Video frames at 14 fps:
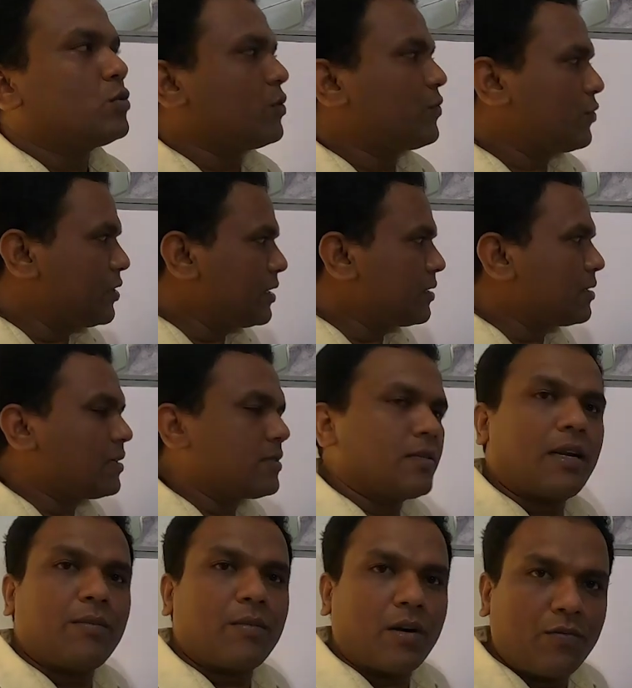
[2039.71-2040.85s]
So if you think that
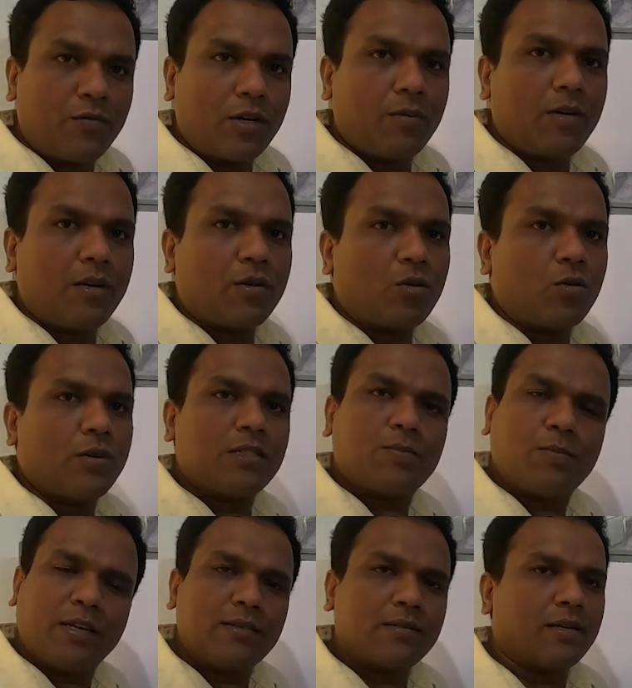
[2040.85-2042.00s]
I am comfortable in row-wise,
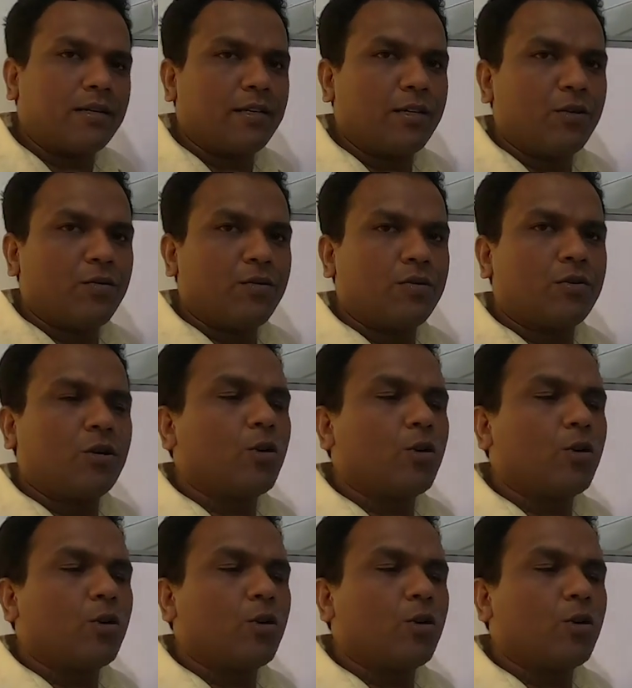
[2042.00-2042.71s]
please continue.